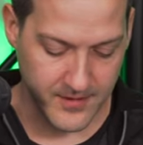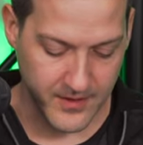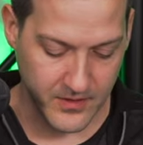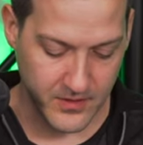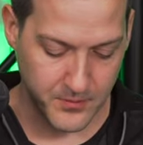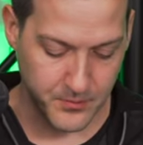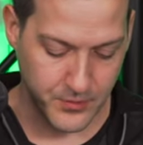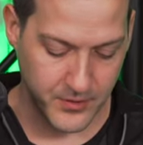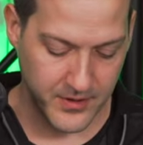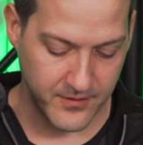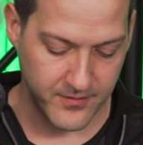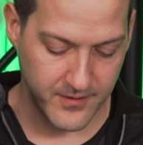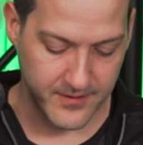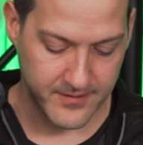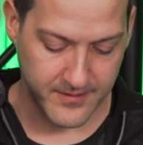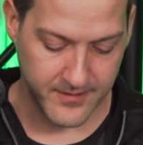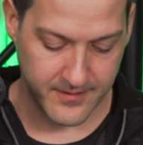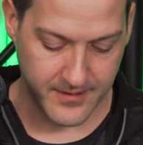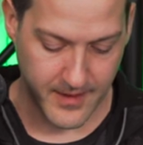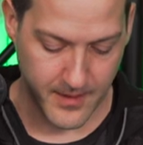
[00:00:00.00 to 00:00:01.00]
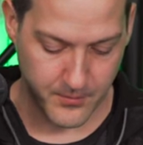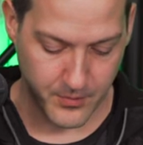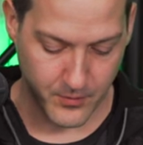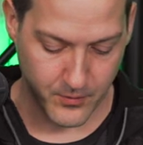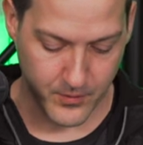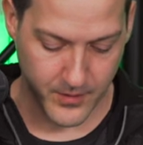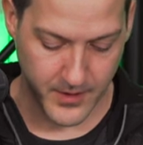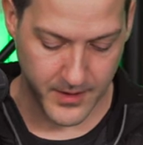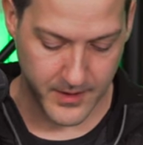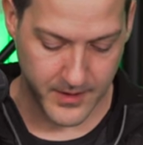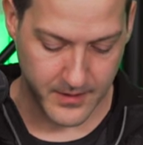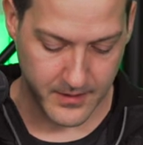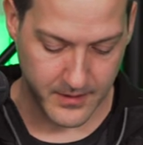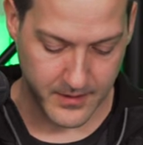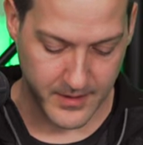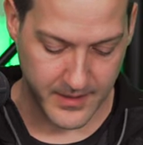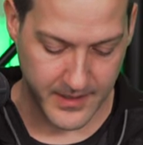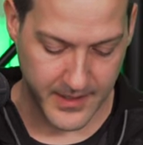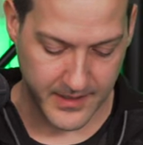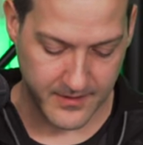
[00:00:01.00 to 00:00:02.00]
like the previous example, we're going to
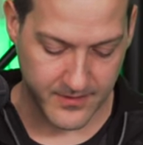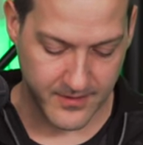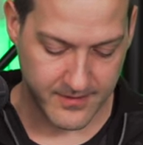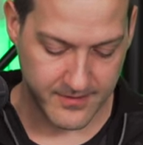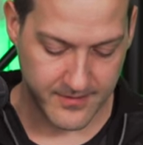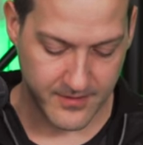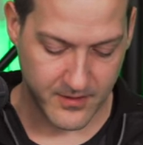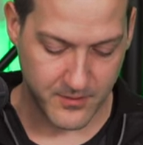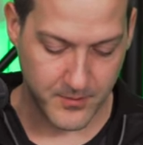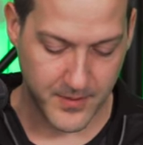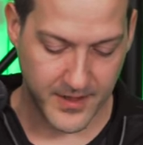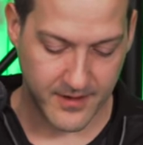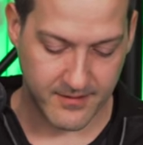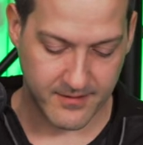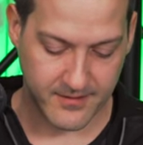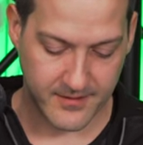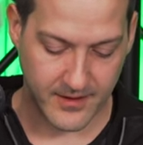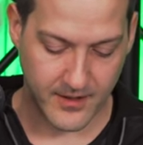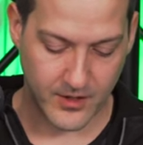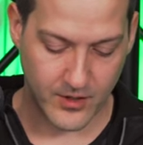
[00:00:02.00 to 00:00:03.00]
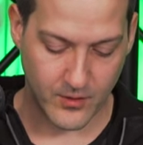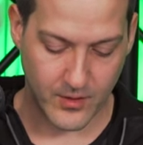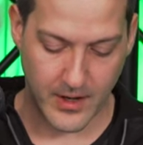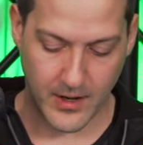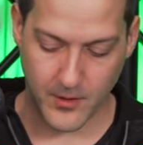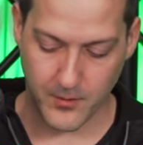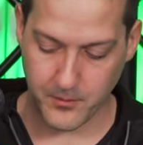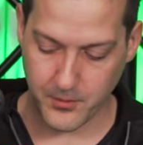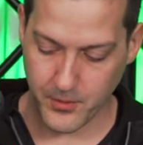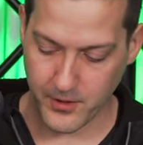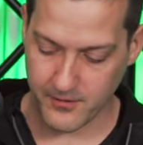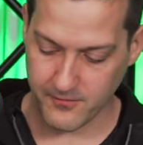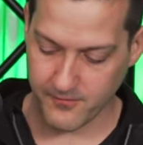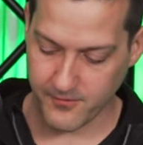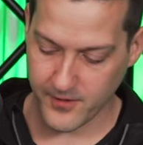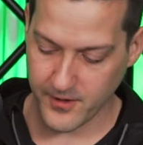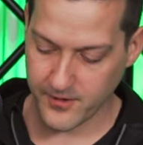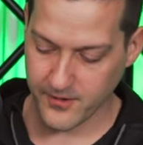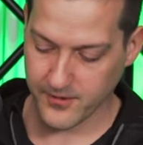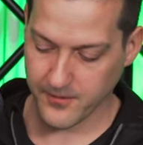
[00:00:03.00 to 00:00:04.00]
connect this to the main stereo output
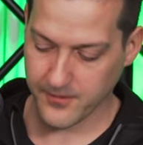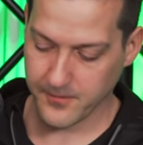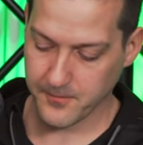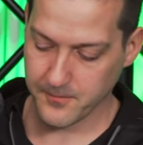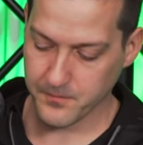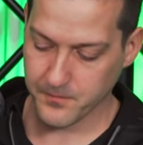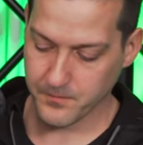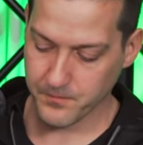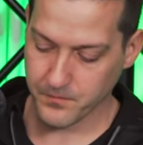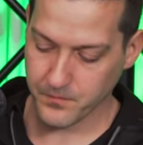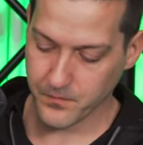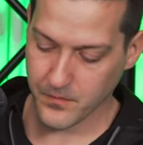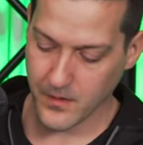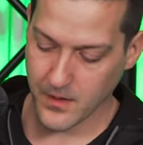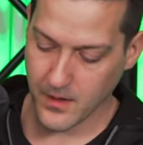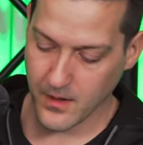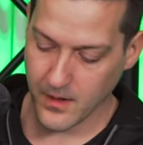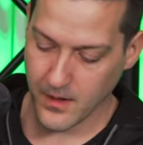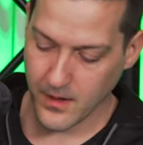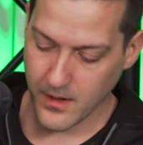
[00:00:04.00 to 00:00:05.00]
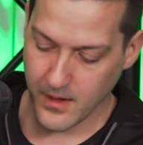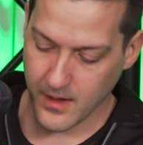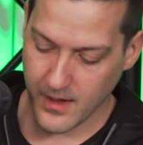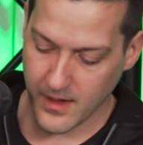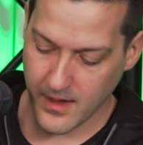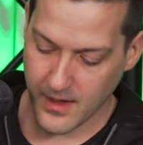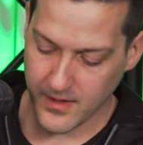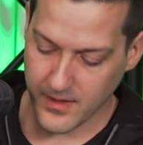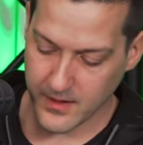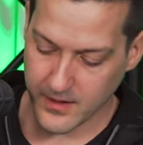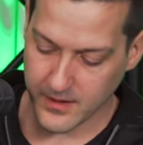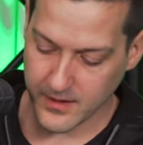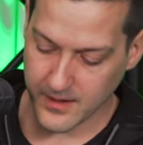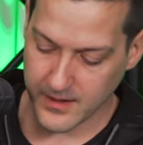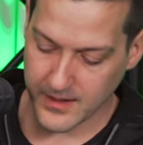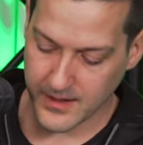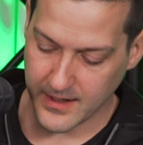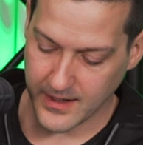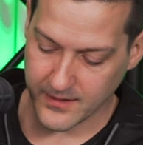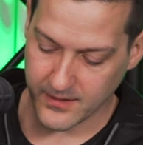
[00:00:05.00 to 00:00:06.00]
first. Then I'm going to
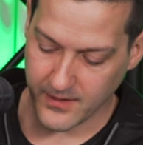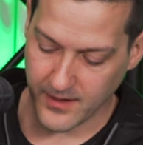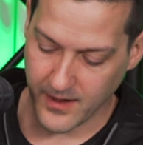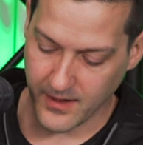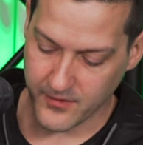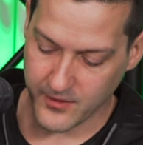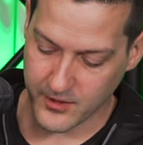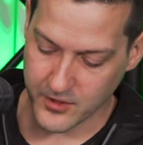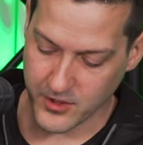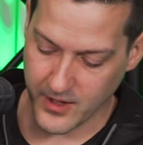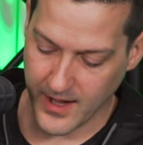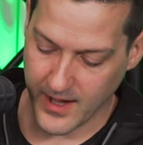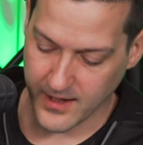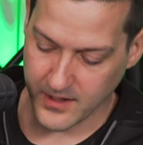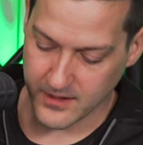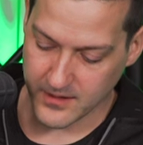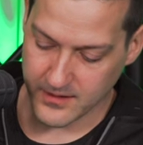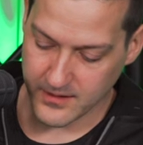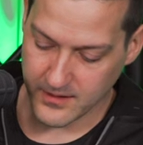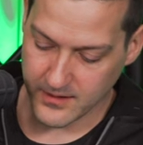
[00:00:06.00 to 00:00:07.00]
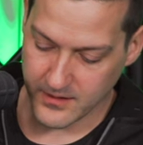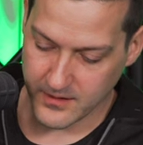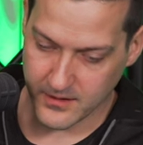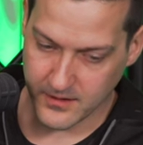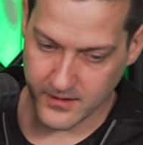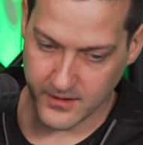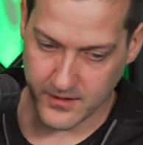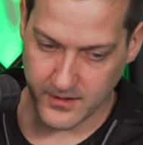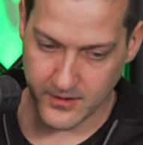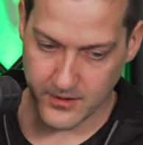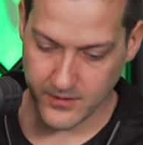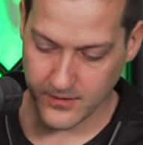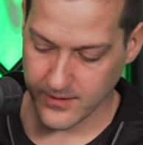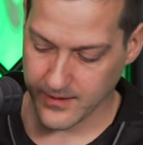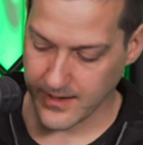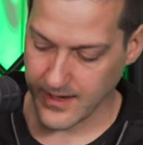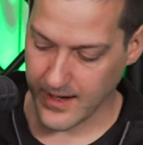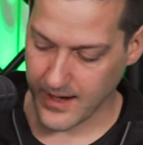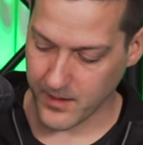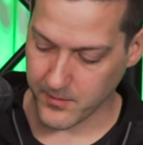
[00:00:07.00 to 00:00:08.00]
connect the other jack to the
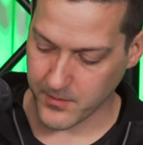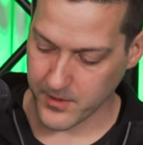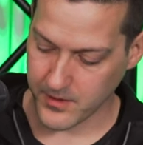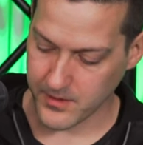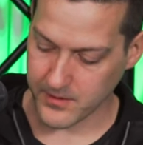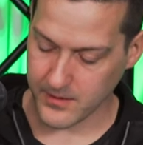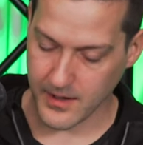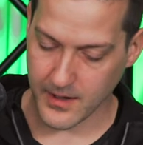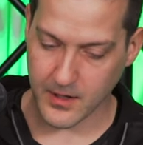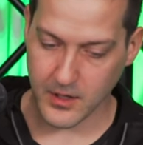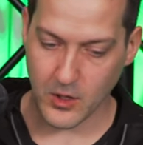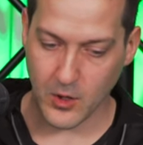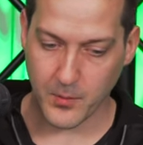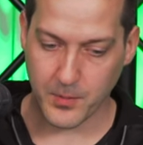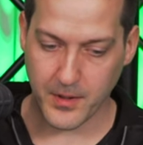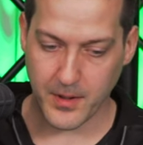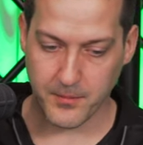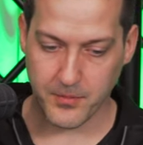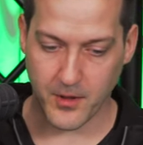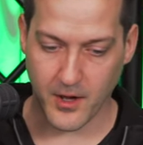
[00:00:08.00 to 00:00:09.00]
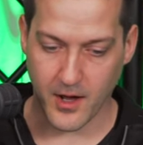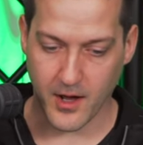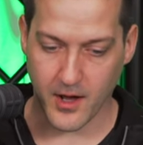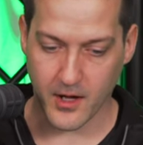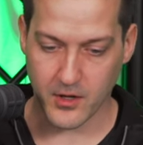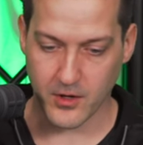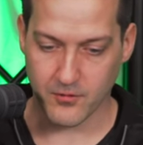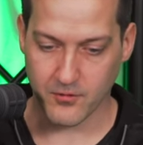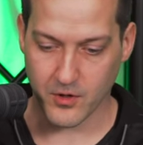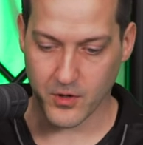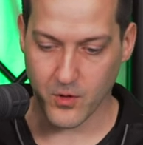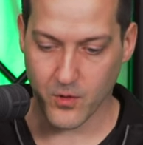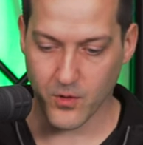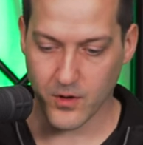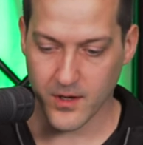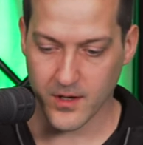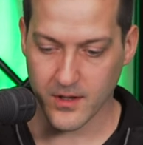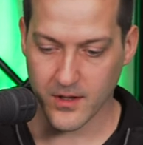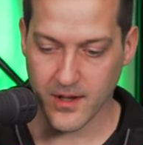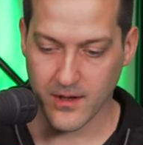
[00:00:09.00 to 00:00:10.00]
camera. I'm going to open up the audio
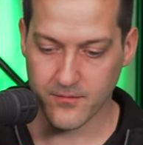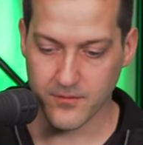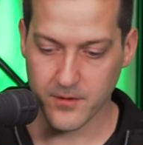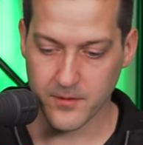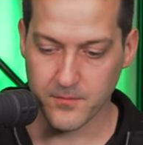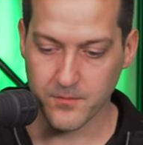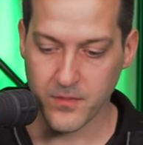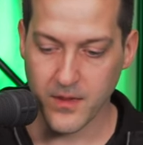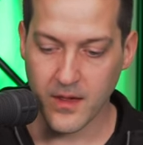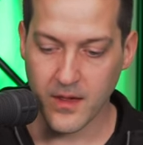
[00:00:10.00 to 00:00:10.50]
recording level.